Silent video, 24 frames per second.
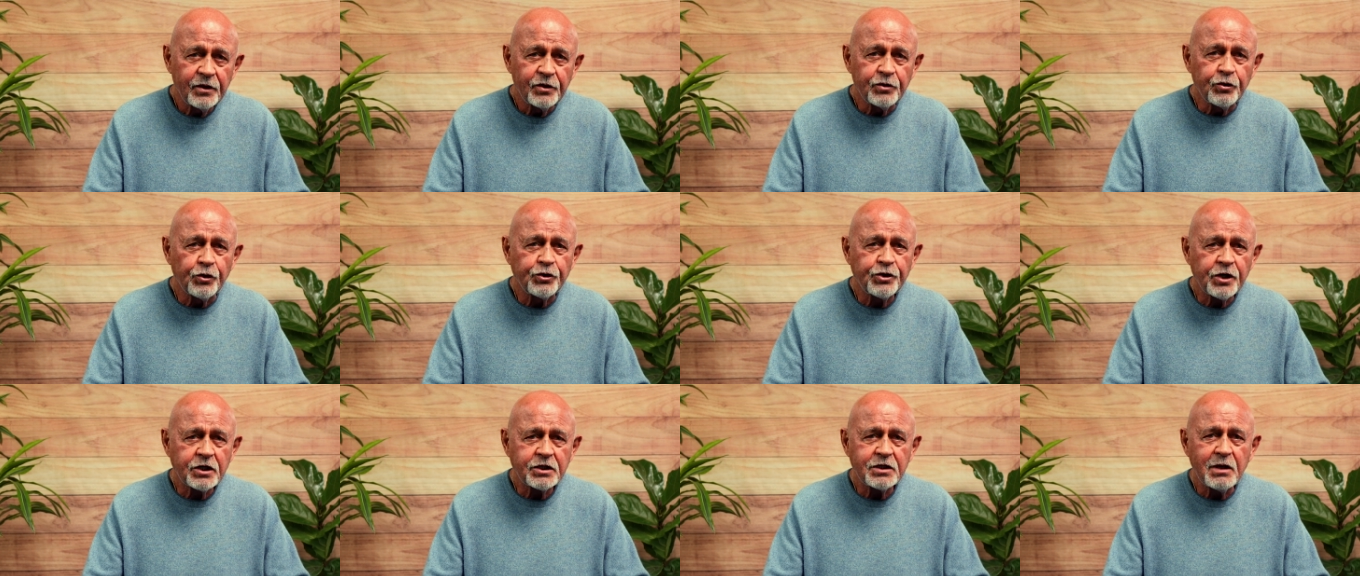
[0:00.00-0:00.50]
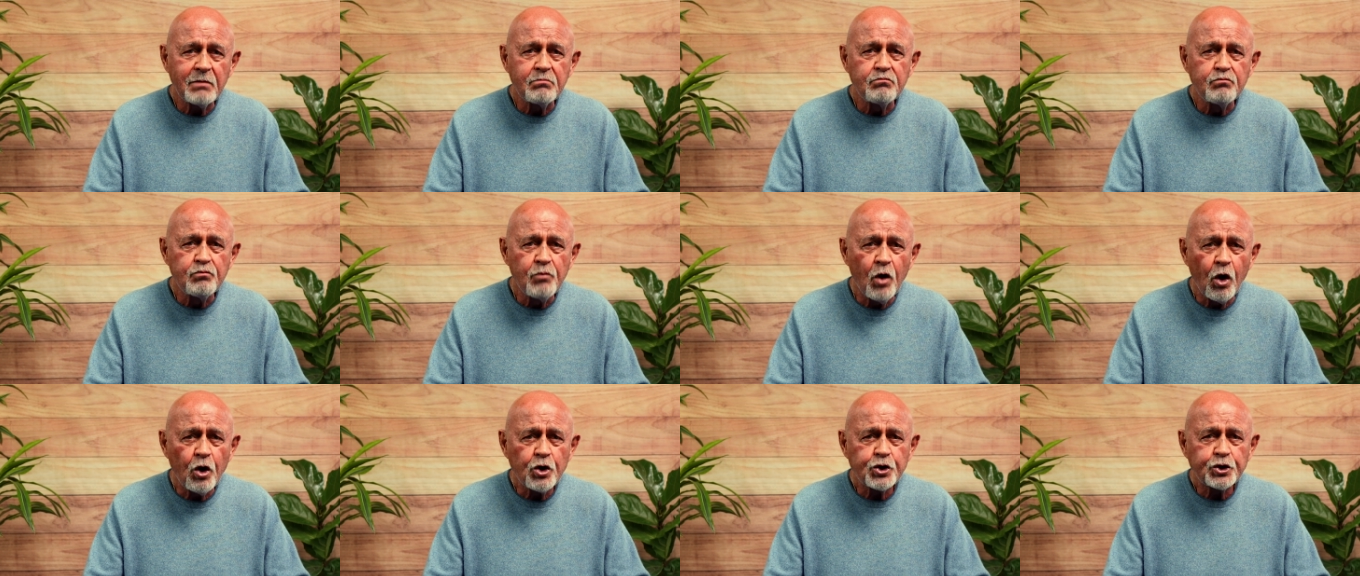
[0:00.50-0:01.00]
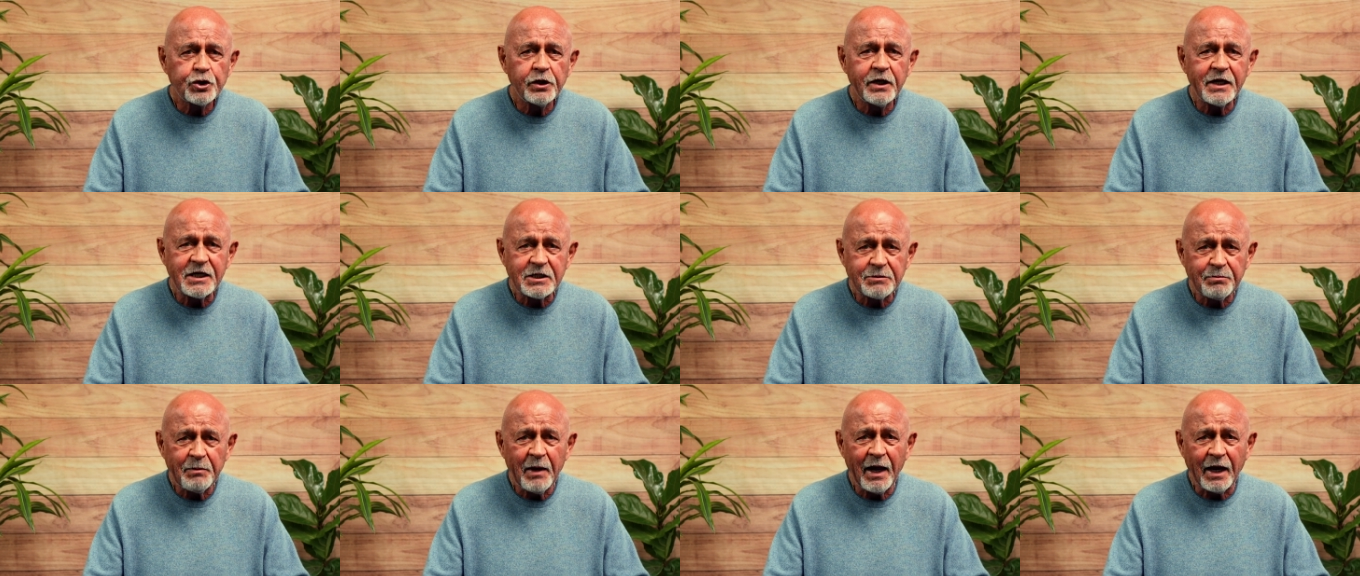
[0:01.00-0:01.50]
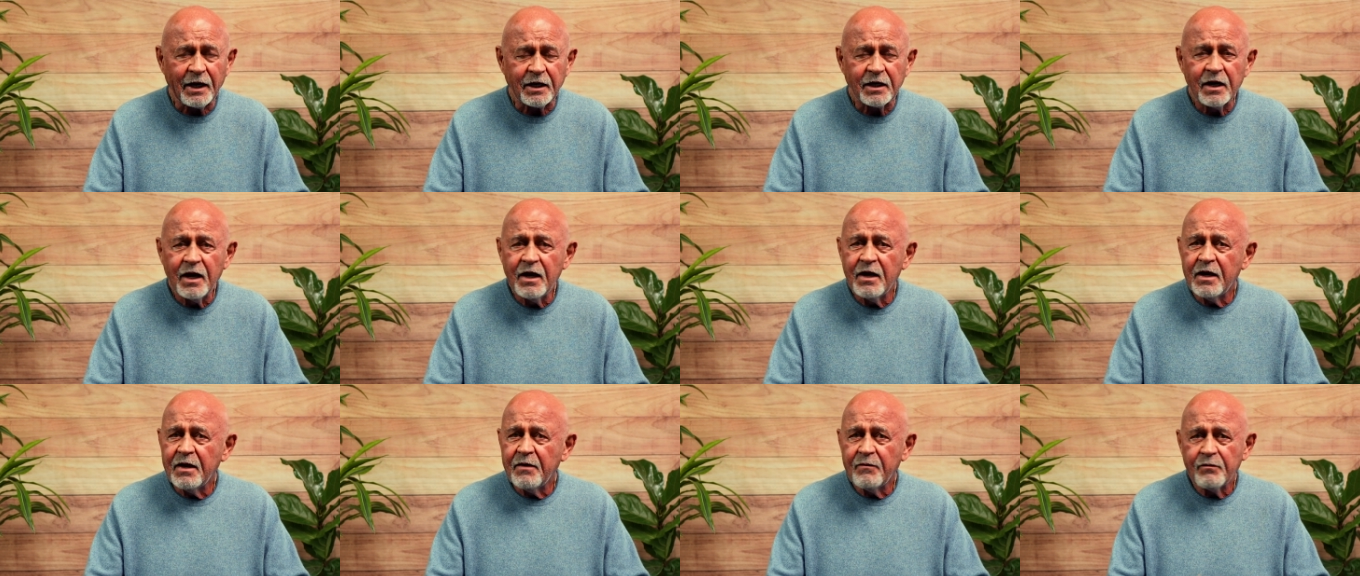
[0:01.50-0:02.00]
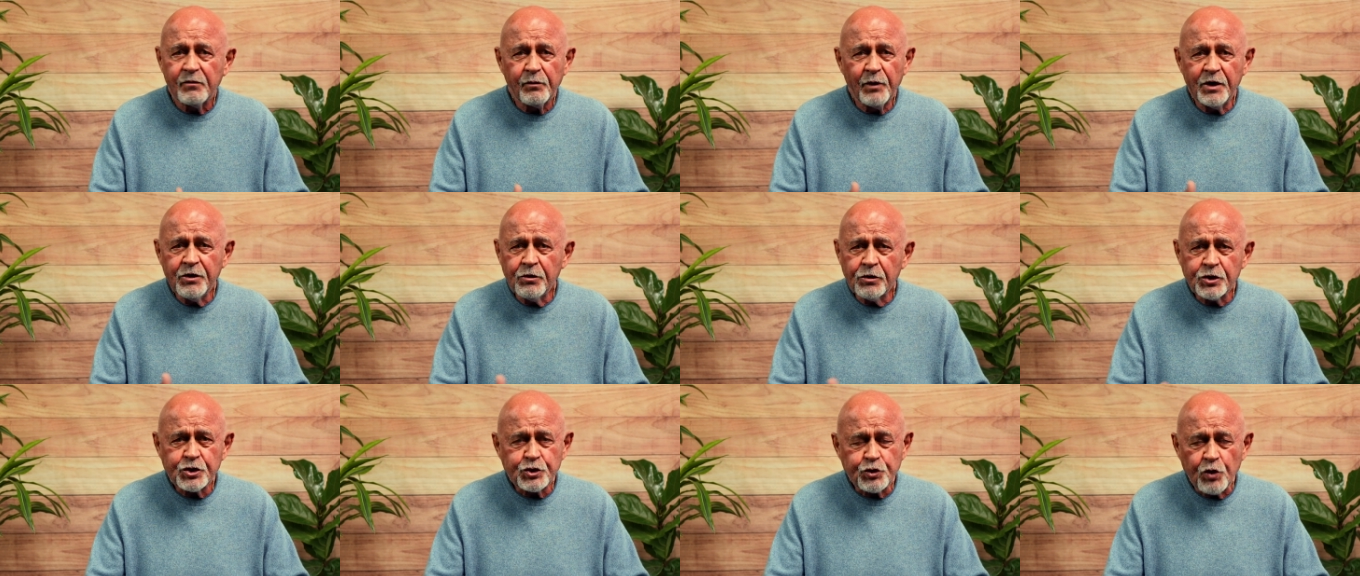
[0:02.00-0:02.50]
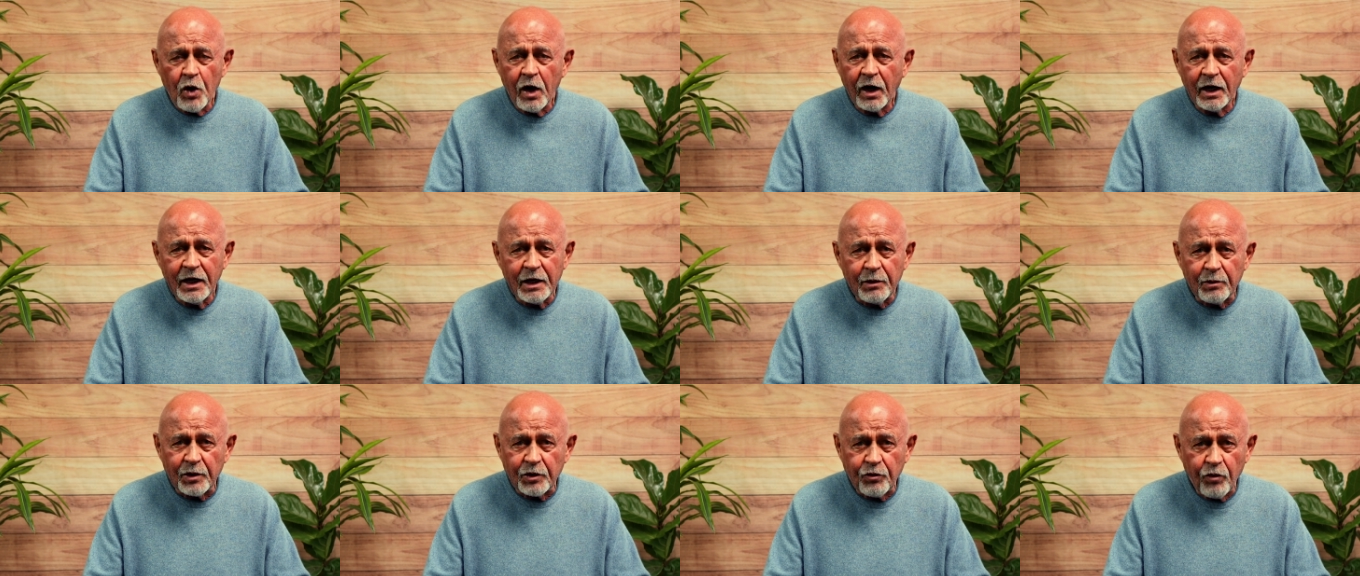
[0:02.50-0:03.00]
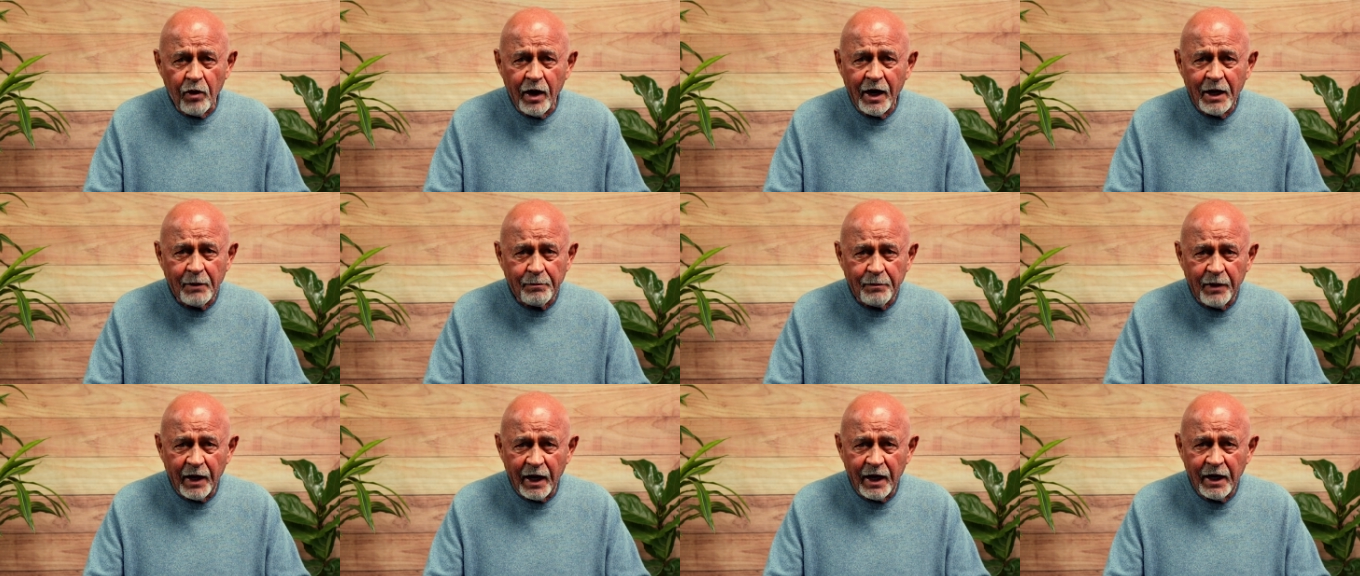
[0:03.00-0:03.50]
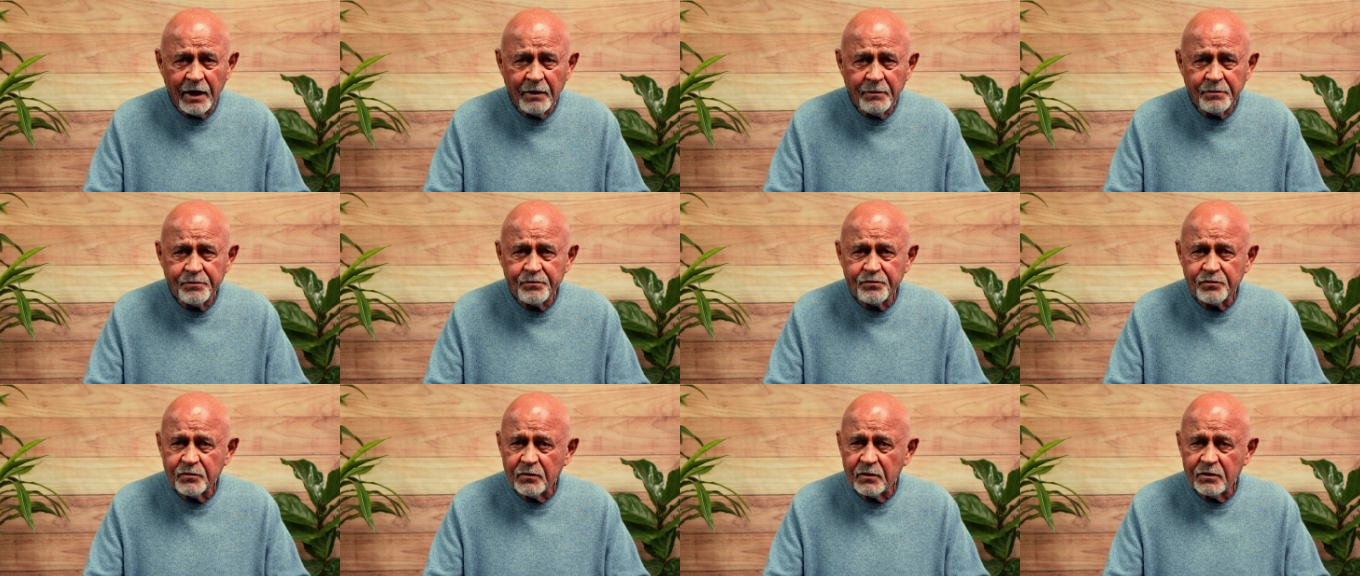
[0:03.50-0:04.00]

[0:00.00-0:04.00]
You're just emotionally spent. When you're struggling with chronic pain,